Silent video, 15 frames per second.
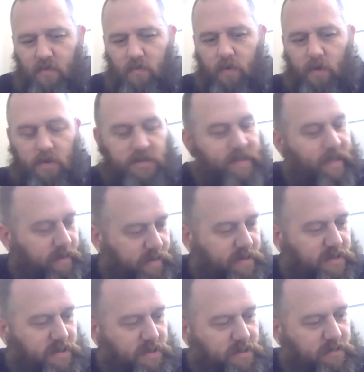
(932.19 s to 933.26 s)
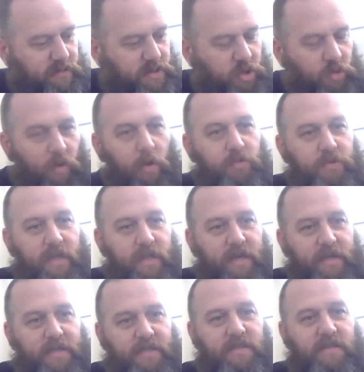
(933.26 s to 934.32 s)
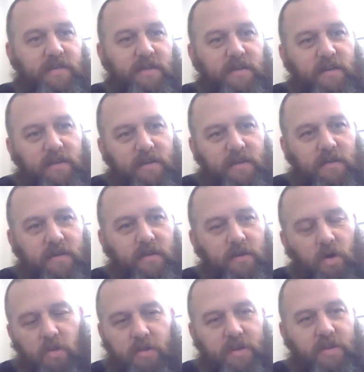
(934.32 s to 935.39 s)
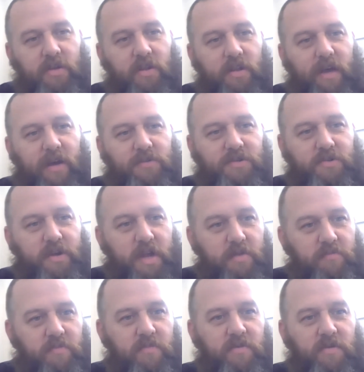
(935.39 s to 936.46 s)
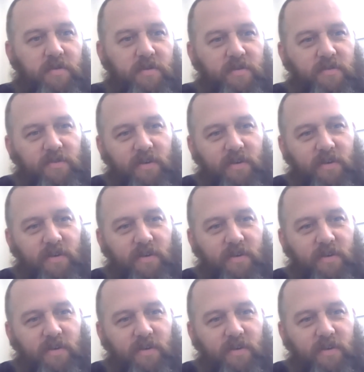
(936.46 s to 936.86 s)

We got sat next to two older ladies, and all they did all night was scream. Yeah.